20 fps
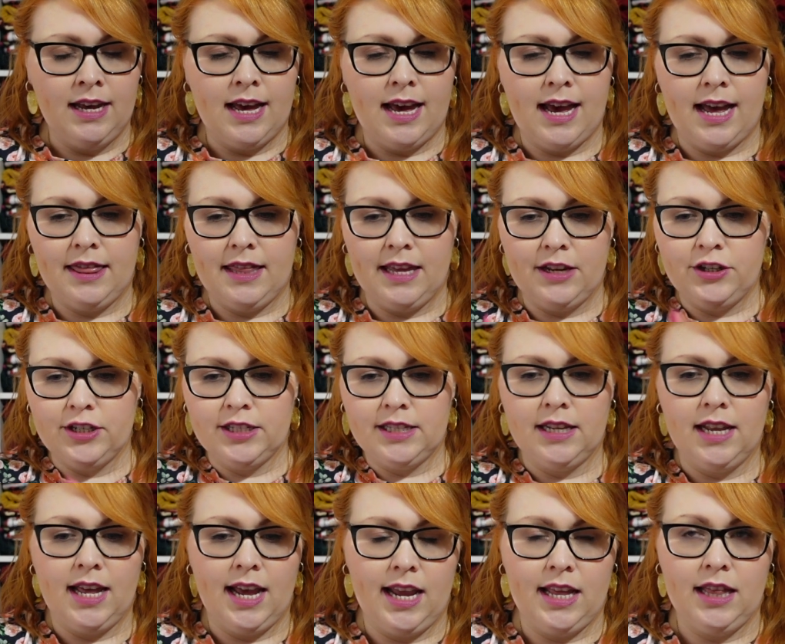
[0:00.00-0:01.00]
and then just
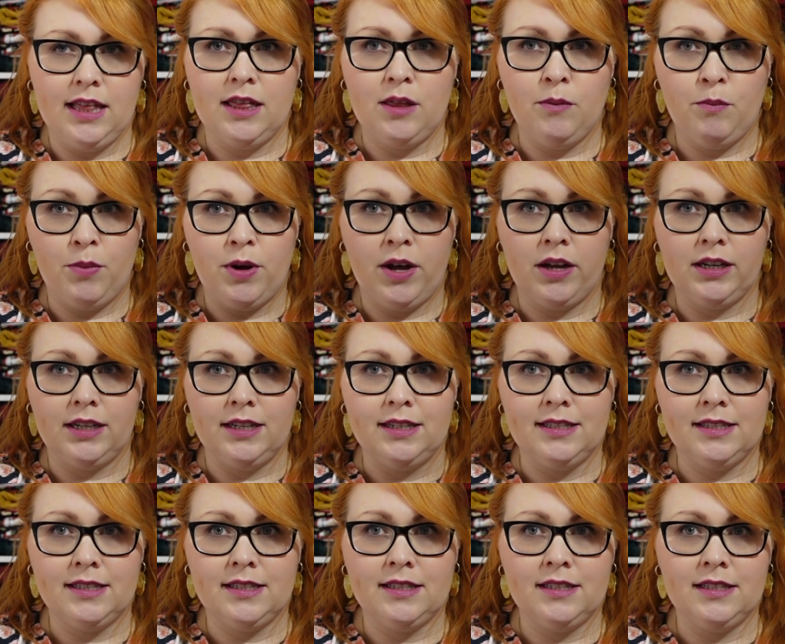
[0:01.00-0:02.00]
line the
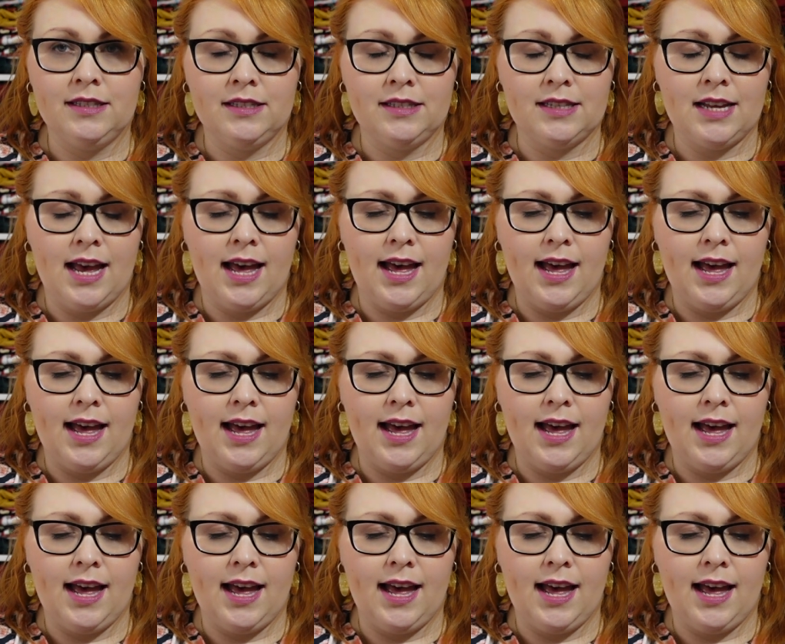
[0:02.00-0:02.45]
bodice